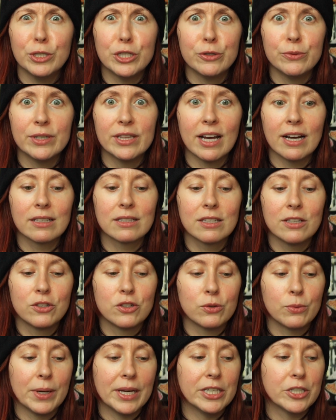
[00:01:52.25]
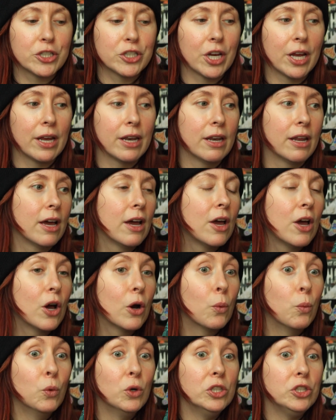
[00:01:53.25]
would do in that situation.
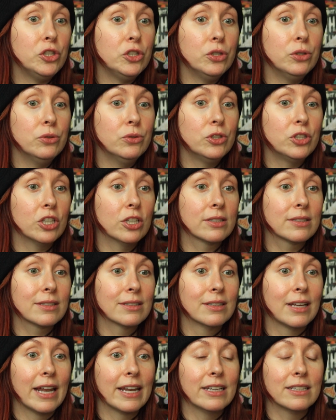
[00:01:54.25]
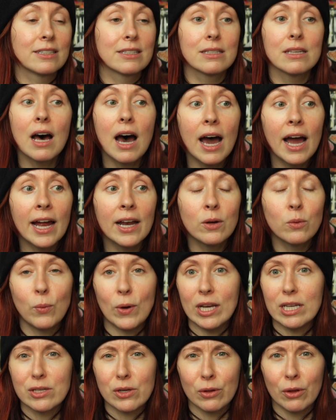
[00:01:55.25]
Would you just let it slide?
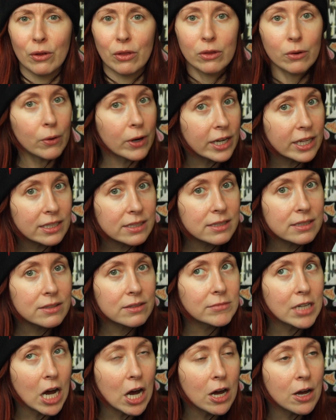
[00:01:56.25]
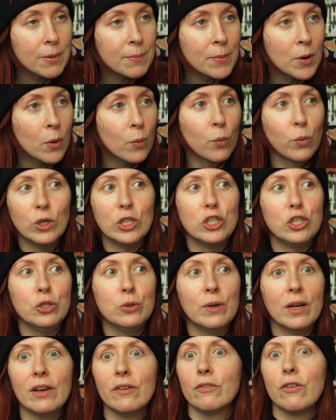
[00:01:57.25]
Wait till authorities come? Would
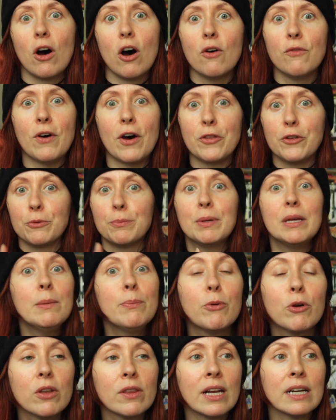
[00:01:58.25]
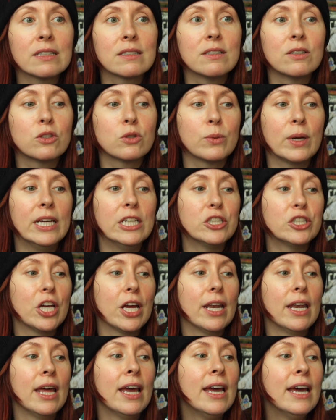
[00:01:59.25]
you involve other people in that
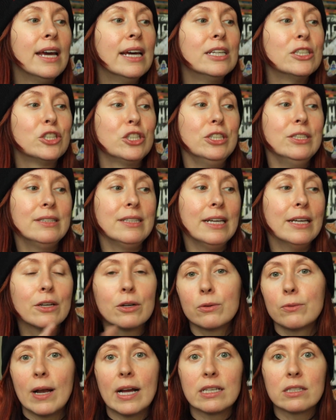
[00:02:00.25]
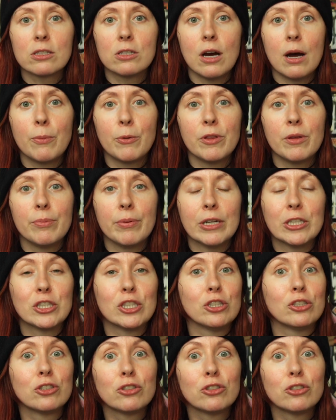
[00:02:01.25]
situation? She's in a rest stop with a bunch of